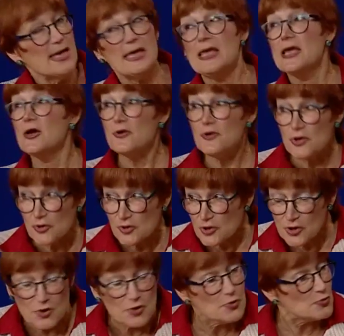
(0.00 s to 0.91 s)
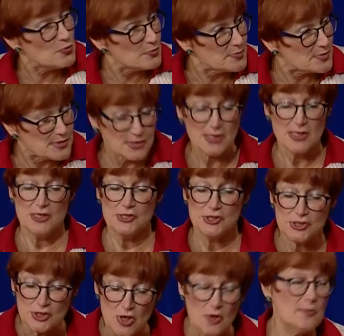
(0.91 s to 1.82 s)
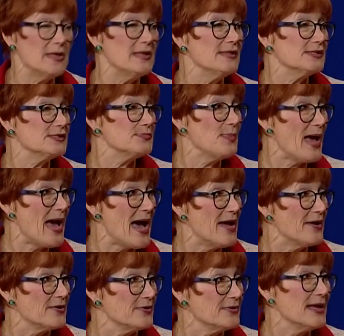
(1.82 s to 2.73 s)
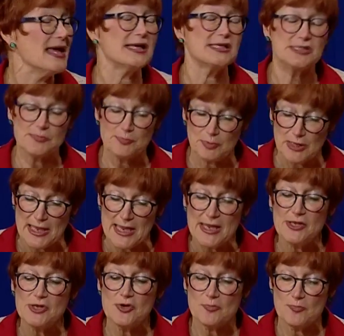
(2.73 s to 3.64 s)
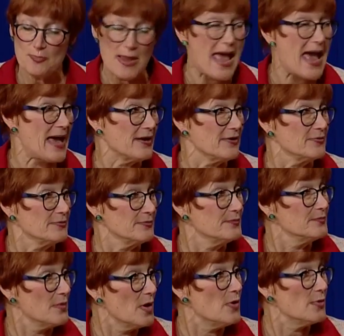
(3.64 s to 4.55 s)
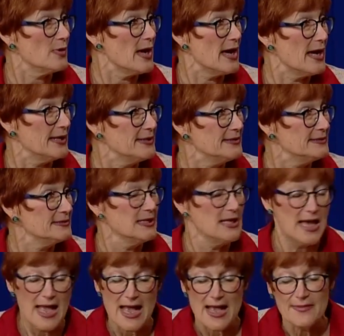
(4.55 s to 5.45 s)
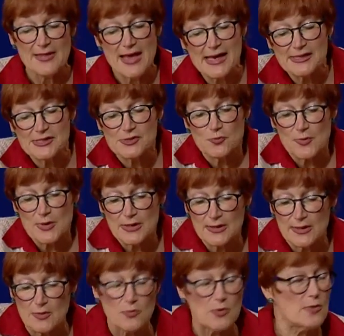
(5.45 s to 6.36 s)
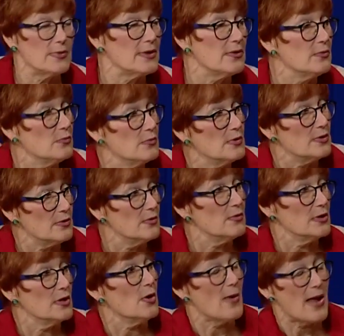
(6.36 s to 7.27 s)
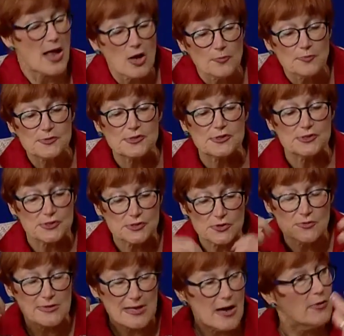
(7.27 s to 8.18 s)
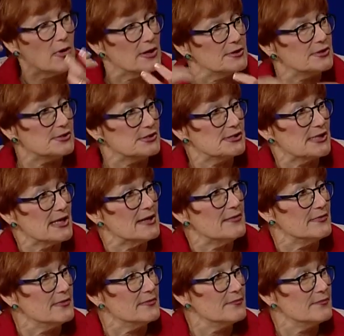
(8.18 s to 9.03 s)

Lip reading: Here are your cubes. Show me this pattern. Explain your pattern, okay? And that's really what we helps the student now understand.